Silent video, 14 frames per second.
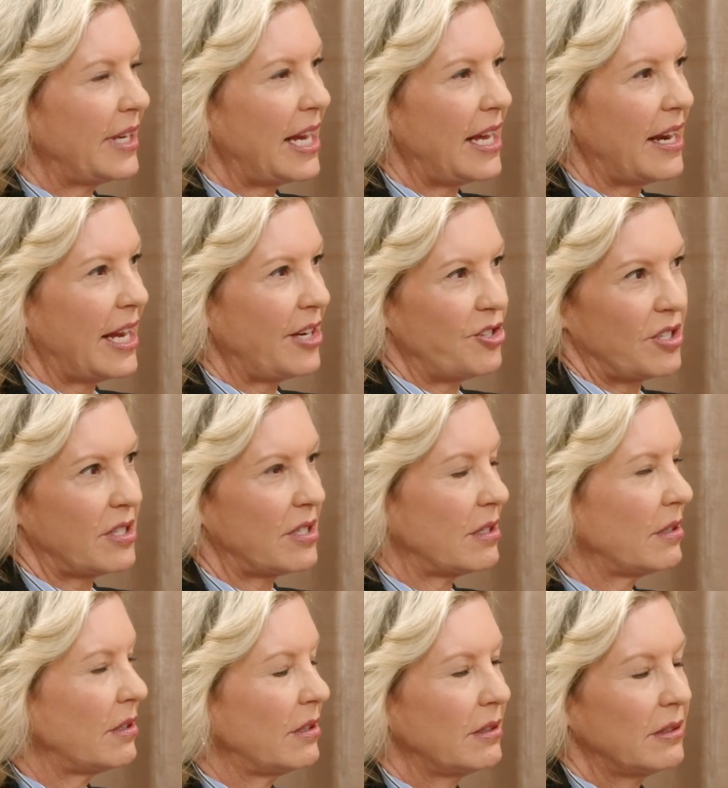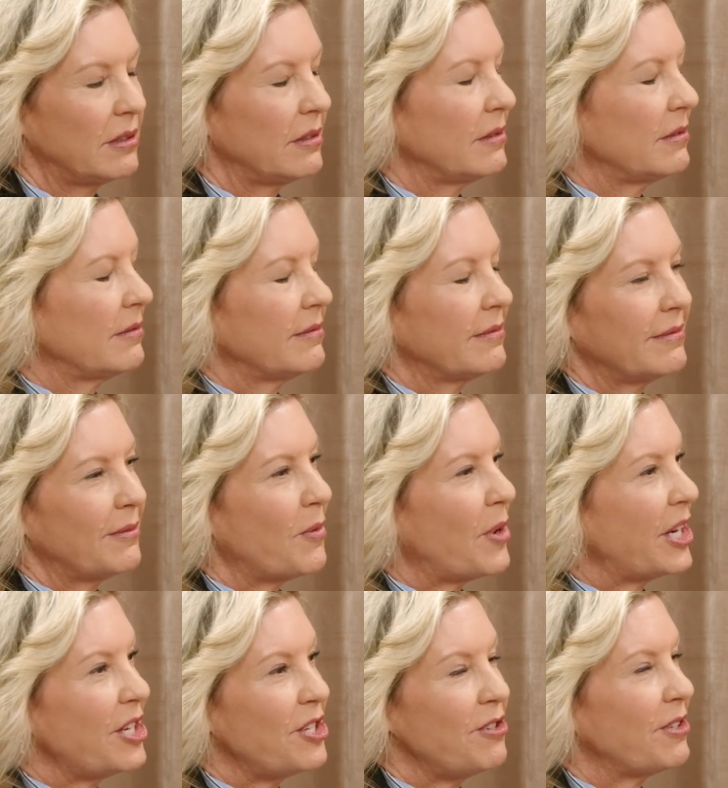And I just
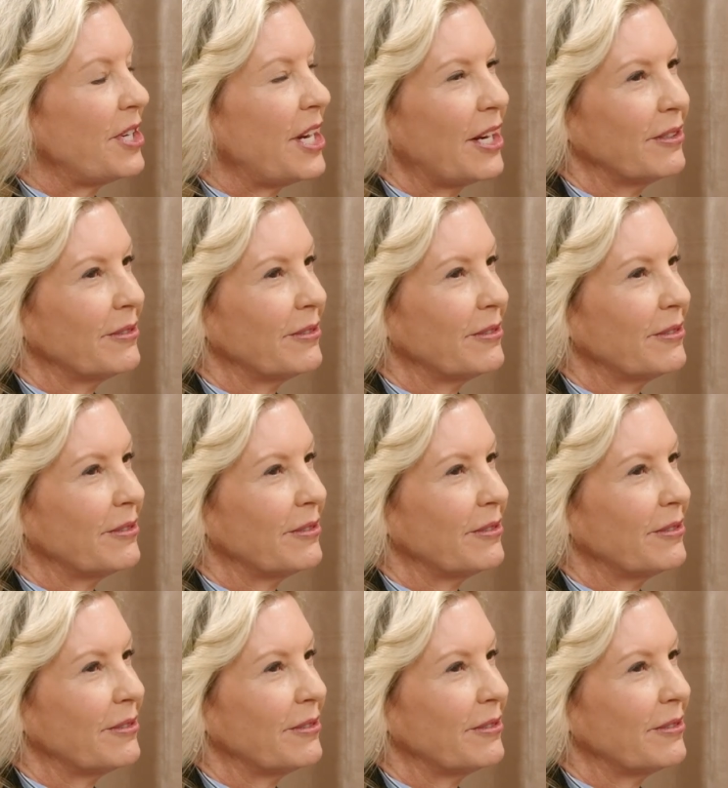wanted you to know."